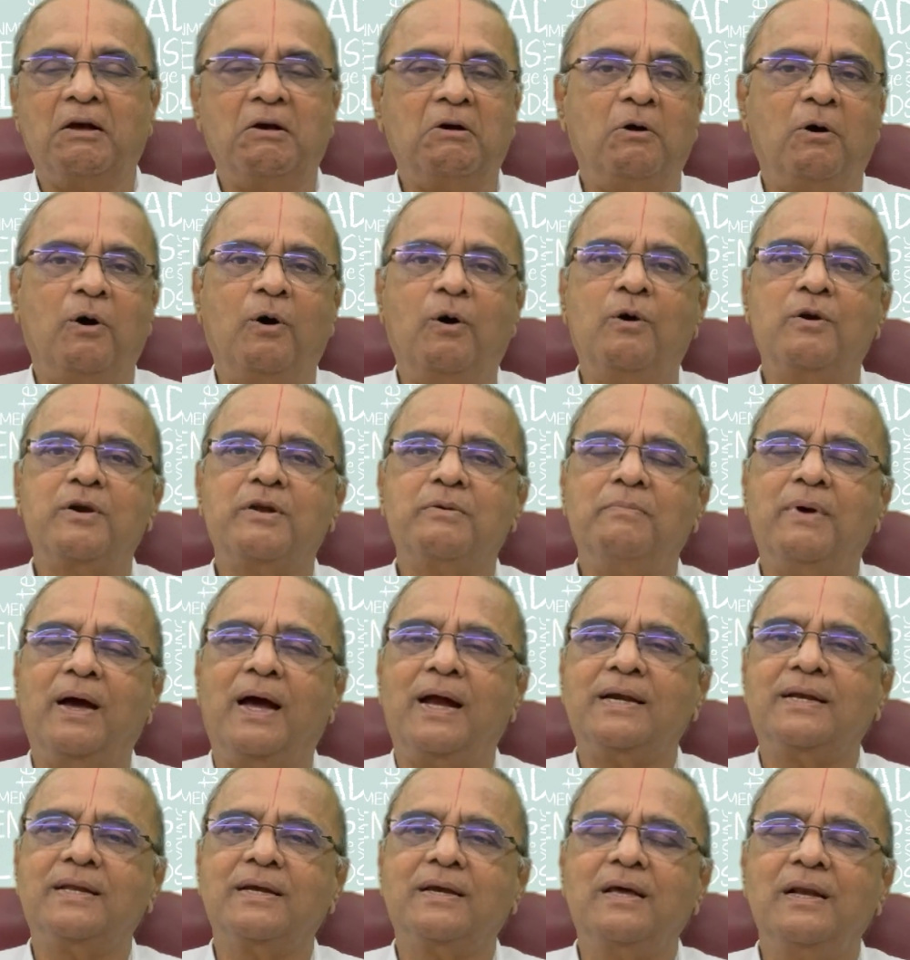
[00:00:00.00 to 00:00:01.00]

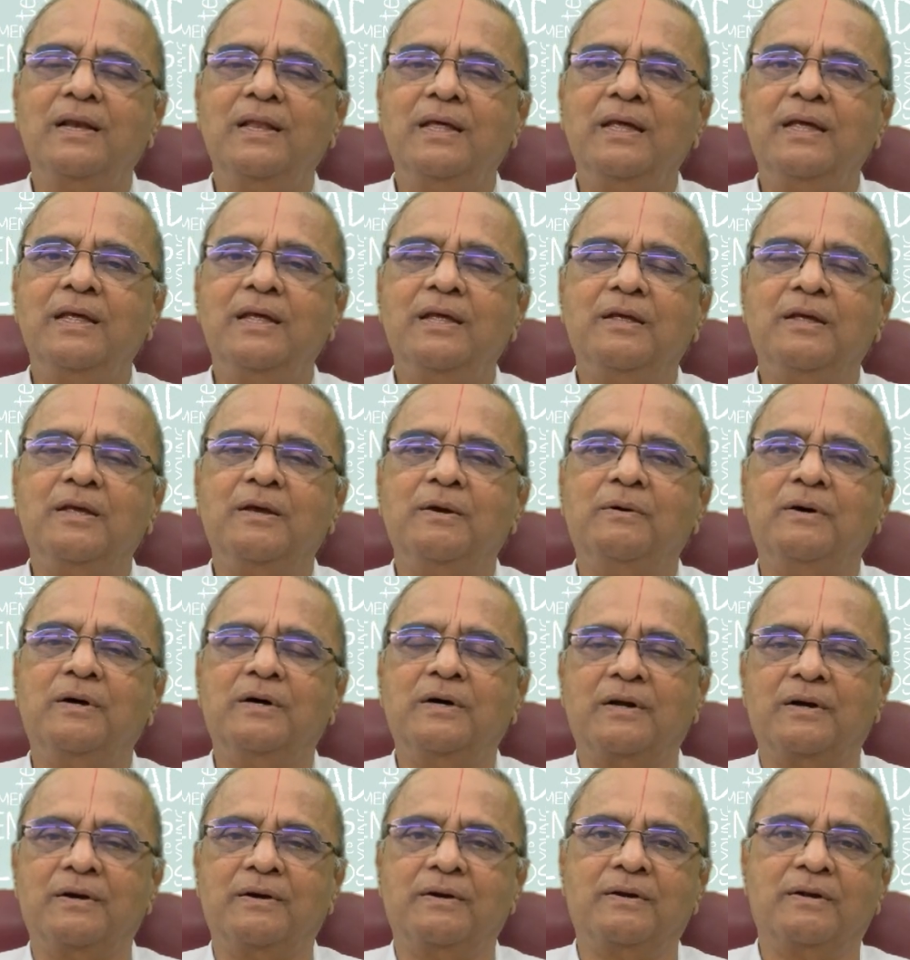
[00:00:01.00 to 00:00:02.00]
automatically
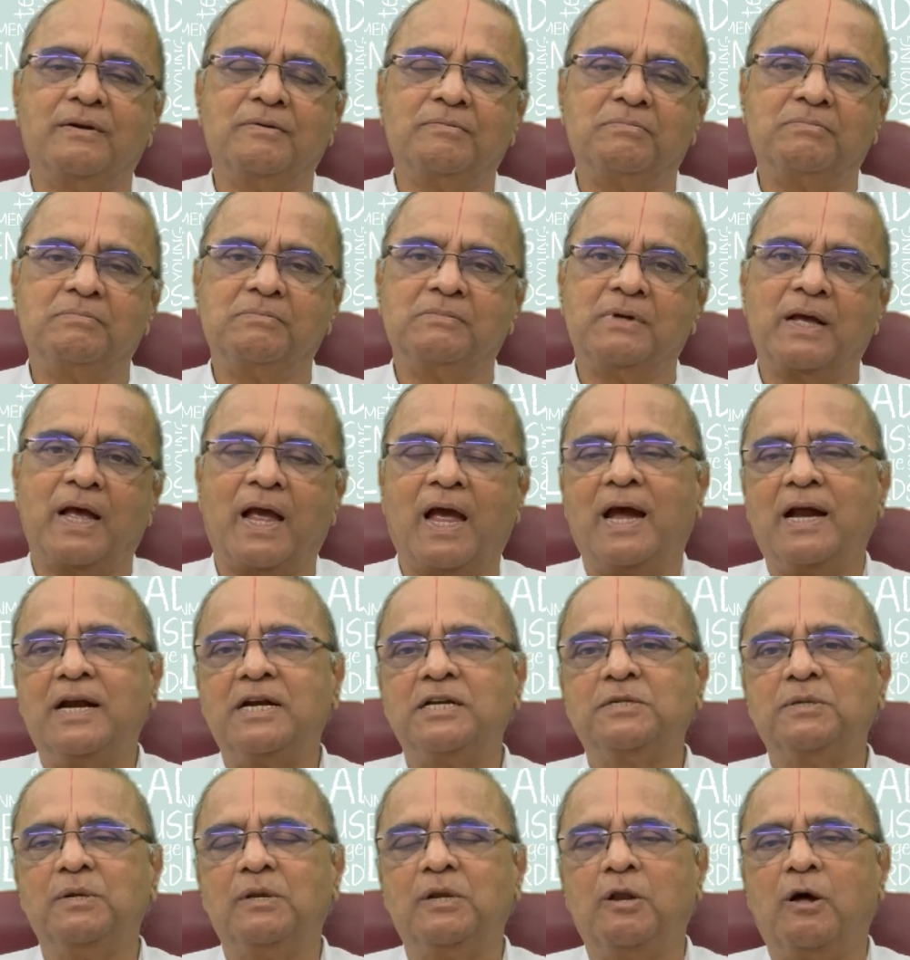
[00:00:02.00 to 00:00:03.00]
your
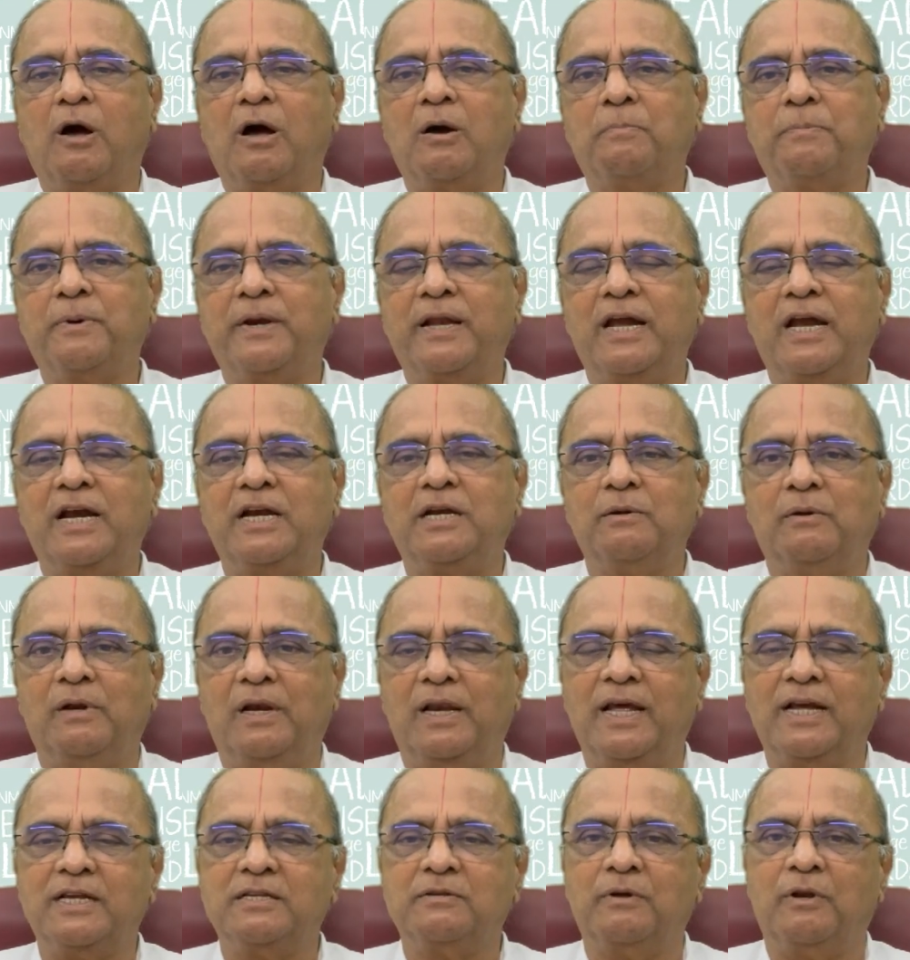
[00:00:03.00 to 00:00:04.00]
hands will operate, your
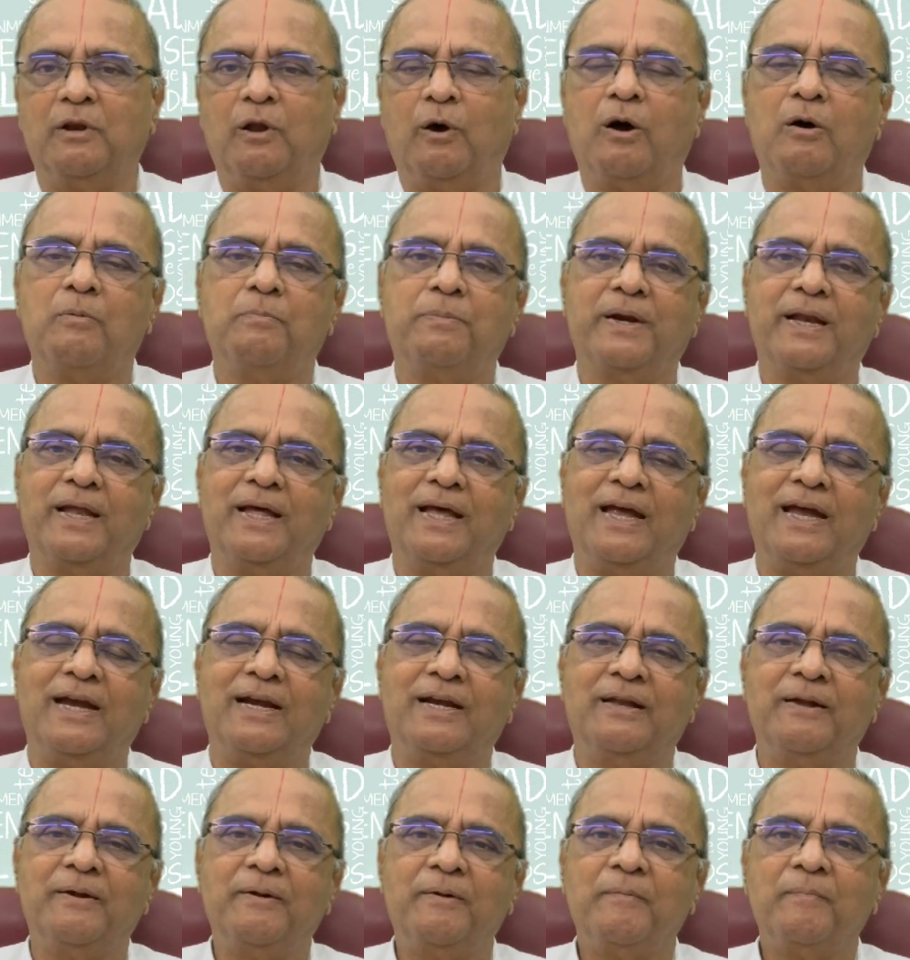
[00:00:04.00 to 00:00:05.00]
legs will
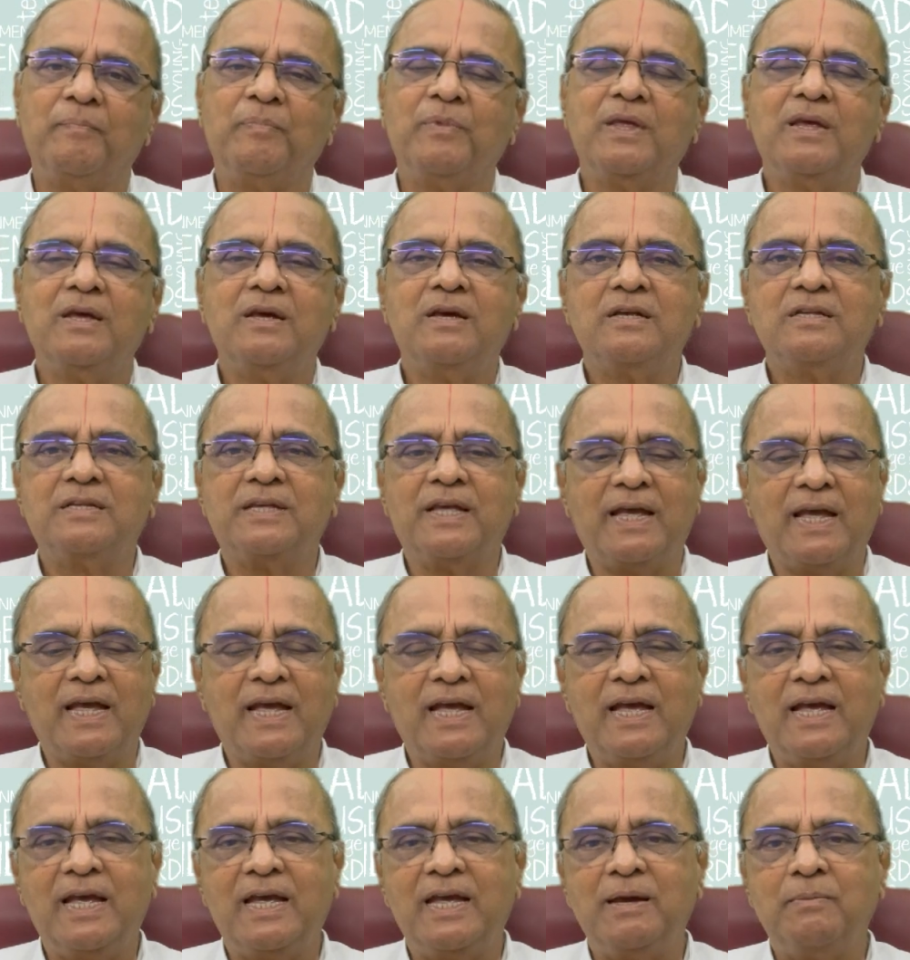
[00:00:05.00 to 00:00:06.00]
operate.
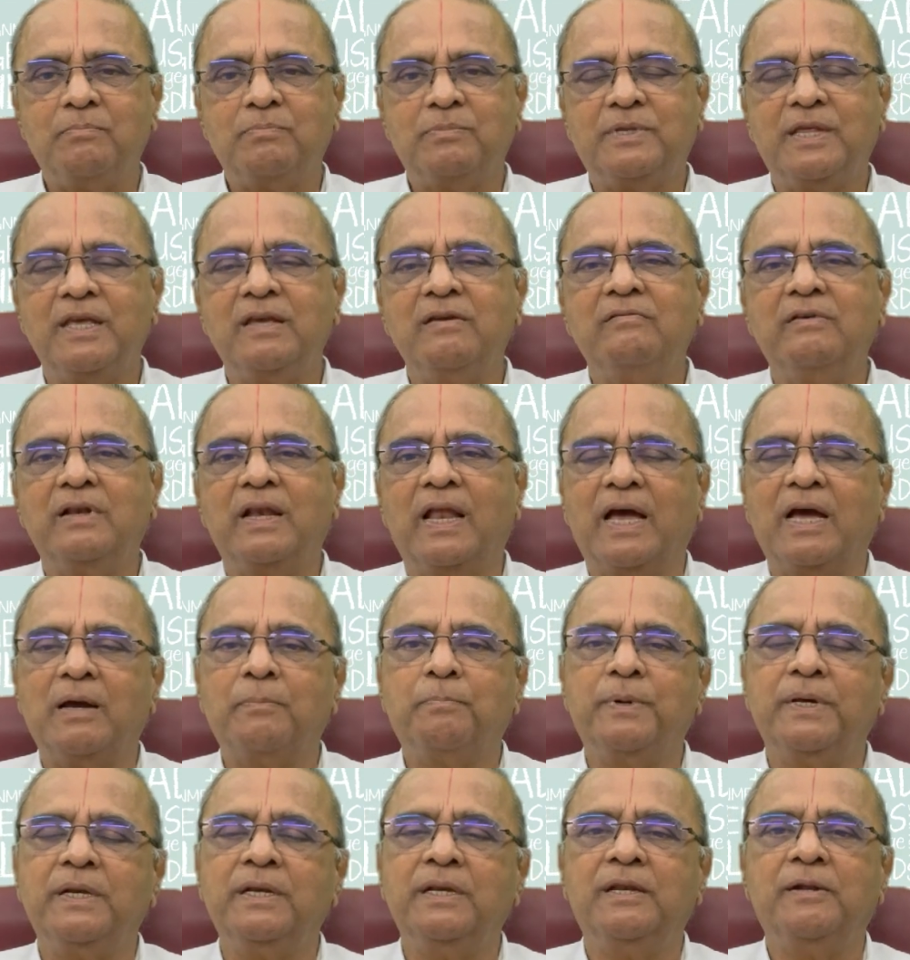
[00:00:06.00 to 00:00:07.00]
Same thing will
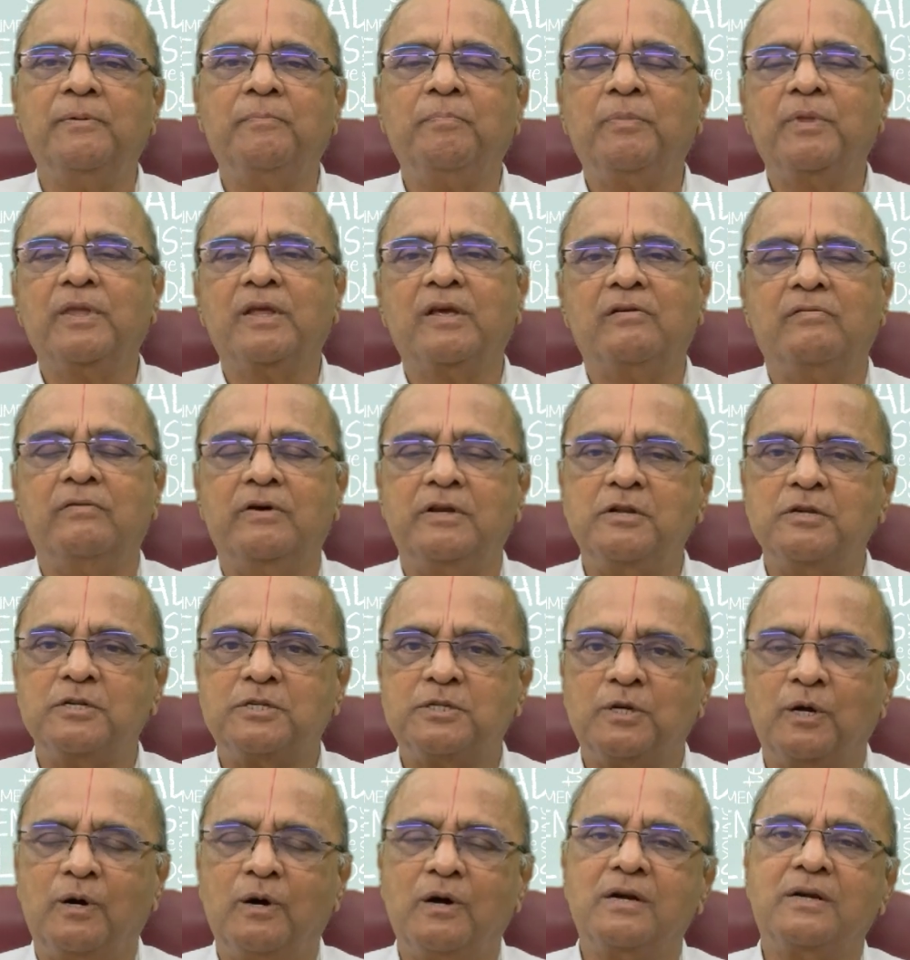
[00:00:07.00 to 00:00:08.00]
happen when you
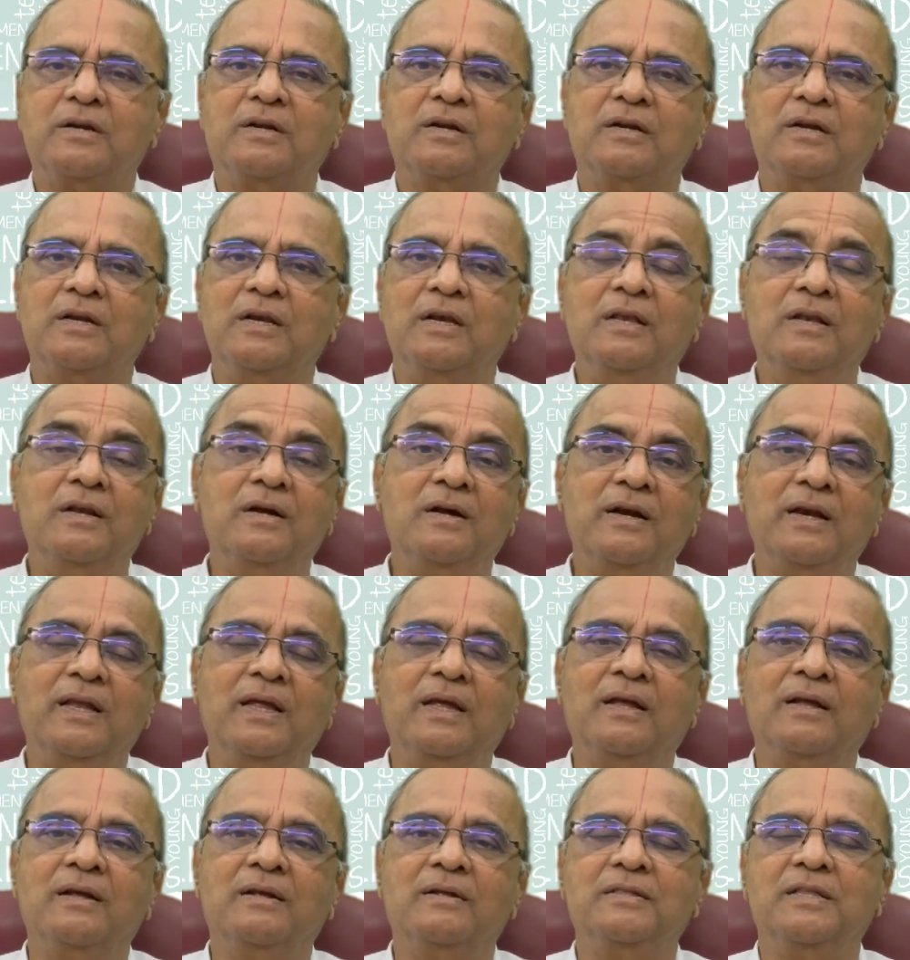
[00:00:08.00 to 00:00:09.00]
start
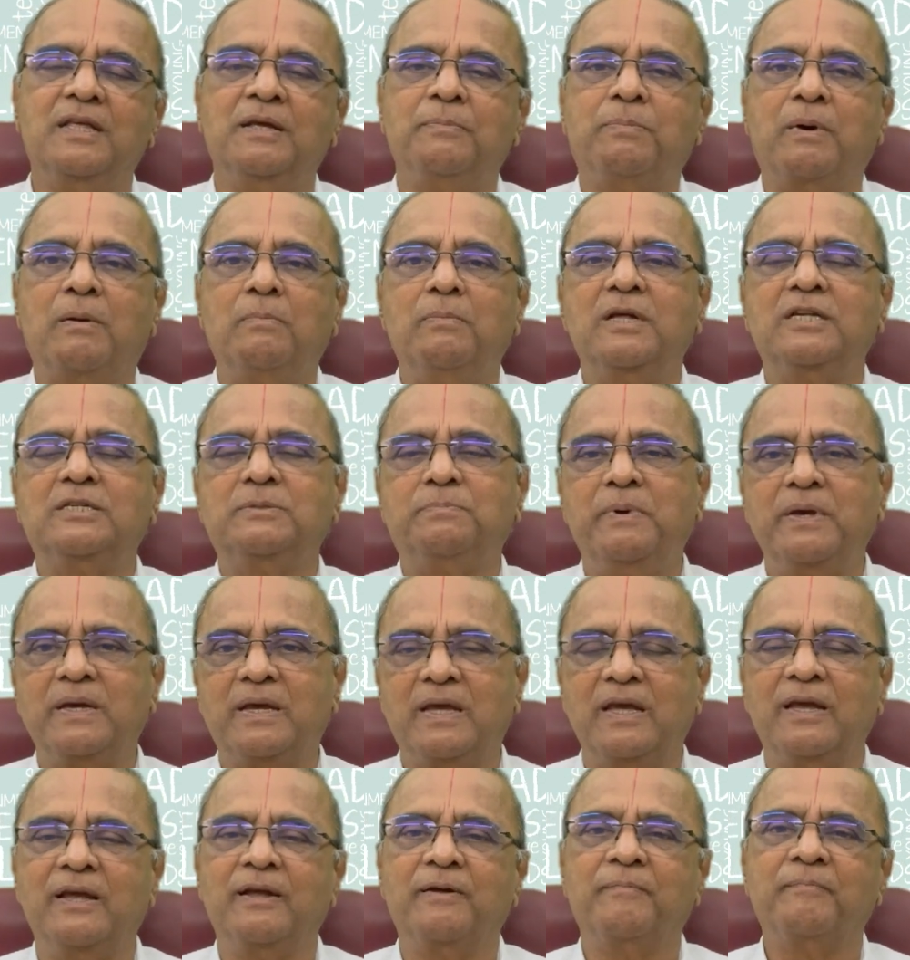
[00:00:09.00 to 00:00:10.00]
learning the public
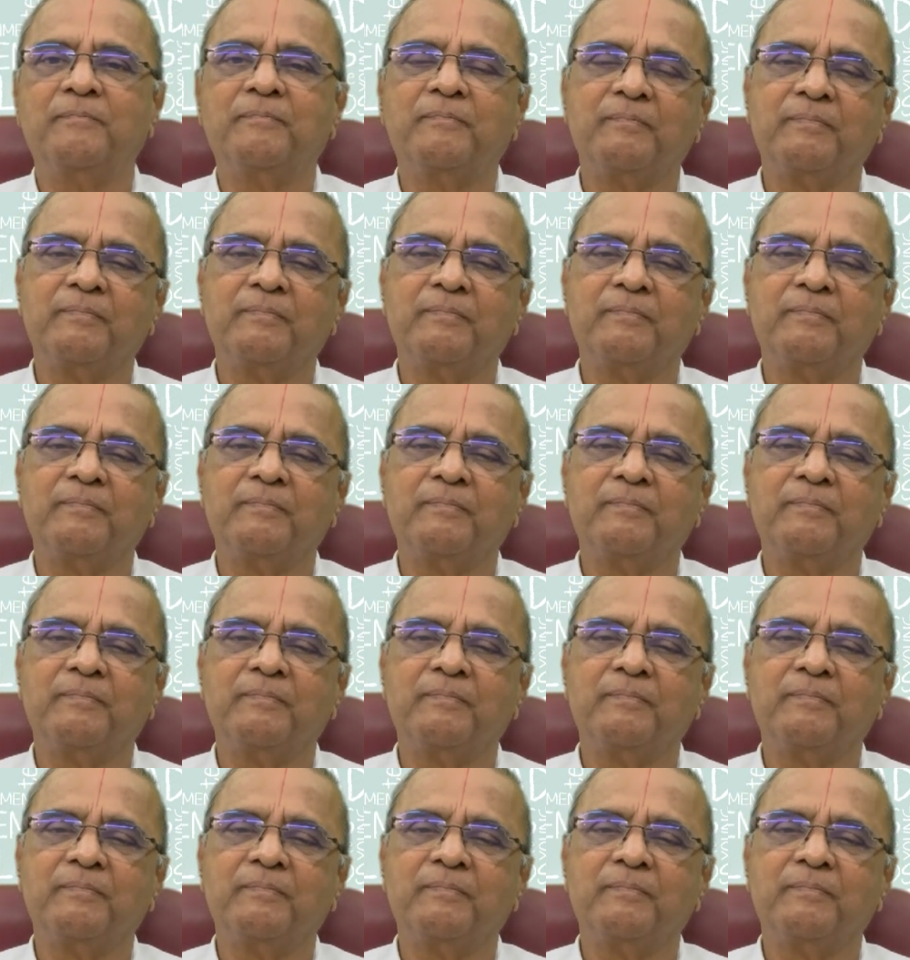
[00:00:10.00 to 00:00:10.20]
speaking.